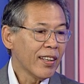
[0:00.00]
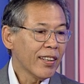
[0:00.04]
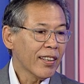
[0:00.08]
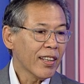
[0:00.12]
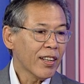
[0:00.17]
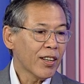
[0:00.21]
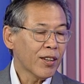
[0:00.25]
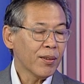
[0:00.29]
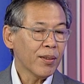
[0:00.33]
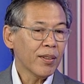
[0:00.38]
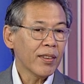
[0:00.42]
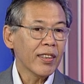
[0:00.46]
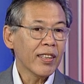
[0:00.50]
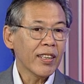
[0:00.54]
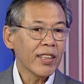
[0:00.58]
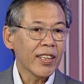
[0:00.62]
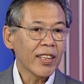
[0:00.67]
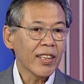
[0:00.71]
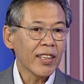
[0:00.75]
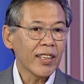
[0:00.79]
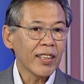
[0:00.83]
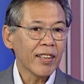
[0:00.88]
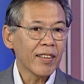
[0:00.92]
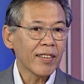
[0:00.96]
Now,
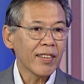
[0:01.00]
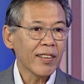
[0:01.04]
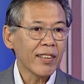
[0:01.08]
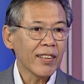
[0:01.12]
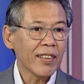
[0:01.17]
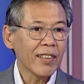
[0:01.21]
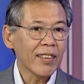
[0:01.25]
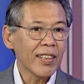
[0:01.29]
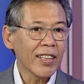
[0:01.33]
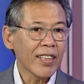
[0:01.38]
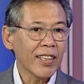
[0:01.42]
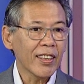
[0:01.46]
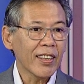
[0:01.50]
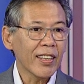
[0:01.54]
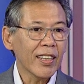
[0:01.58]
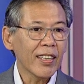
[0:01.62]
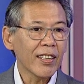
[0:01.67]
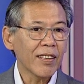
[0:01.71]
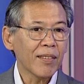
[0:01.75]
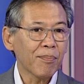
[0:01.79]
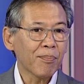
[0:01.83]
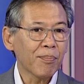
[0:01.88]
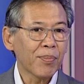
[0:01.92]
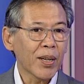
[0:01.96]
the, that
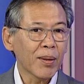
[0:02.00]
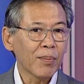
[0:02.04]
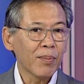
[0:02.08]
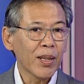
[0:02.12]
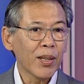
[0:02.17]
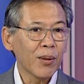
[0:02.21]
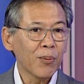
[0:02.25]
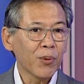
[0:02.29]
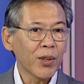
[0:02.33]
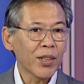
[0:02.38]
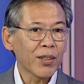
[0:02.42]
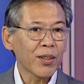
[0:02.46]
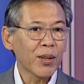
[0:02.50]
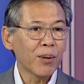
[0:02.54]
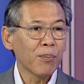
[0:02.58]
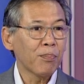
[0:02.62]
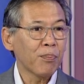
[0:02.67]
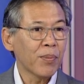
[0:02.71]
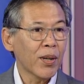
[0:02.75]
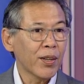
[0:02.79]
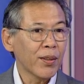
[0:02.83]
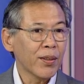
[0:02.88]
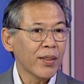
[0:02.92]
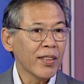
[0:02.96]
problem was
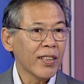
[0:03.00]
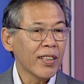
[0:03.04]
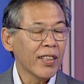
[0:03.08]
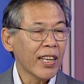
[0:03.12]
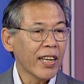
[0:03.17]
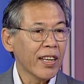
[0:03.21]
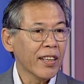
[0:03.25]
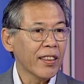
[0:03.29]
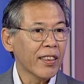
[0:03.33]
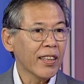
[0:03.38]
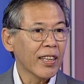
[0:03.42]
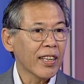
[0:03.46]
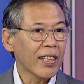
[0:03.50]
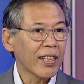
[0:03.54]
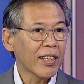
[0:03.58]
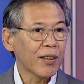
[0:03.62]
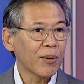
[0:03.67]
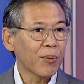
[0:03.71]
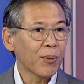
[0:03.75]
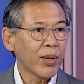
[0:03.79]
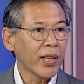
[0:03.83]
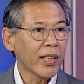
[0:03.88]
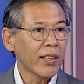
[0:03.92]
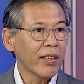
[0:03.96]
compounded, I think,
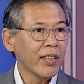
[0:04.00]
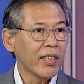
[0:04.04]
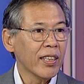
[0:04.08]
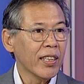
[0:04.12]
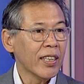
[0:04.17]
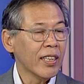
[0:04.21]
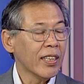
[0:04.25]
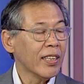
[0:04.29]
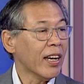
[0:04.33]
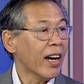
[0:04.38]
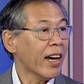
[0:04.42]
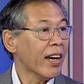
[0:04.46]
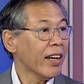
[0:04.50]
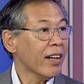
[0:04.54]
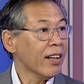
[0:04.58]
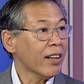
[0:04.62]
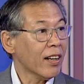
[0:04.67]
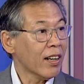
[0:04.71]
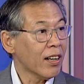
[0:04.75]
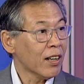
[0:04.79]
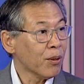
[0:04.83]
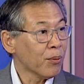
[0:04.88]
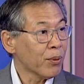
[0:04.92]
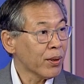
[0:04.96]
when the I R
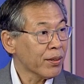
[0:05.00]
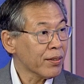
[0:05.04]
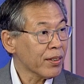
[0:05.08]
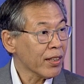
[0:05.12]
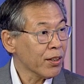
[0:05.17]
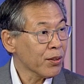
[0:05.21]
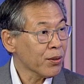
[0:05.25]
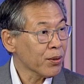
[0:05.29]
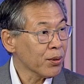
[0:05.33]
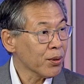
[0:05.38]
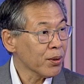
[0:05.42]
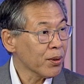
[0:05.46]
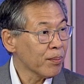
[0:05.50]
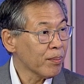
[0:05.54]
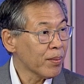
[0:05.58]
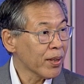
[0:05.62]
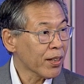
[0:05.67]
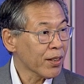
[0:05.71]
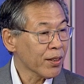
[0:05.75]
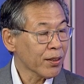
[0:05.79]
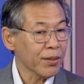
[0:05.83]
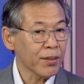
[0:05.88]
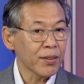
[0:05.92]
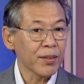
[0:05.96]
R was issued
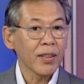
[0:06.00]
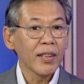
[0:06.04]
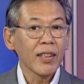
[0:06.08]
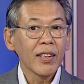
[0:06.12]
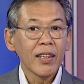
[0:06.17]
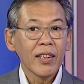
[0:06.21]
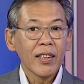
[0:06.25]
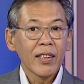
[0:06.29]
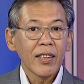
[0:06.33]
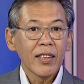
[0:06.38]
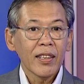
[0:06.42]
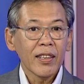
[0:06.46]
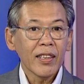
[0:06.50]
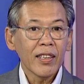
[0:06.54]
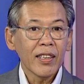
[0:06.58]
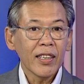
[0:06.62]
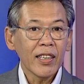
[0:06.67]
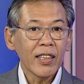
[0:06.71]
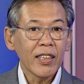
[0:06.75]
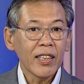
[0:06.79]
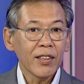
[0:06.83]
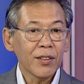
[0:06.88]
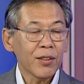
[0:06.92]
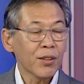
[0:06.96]
because
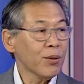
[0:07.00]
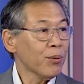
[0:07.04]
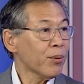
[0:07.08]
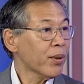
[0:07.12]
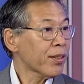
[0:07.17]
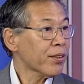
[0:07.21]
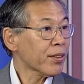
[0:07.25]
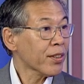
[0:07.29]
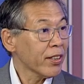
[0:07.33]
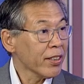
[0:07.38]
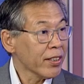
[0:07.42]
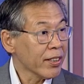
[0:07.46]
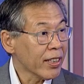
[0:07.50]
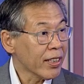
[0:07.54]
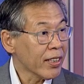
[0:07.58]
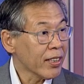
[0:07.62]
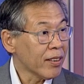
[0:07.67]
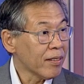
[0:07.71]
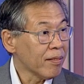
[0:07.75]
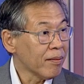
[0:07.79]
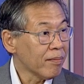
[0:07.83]
the issue was skirted.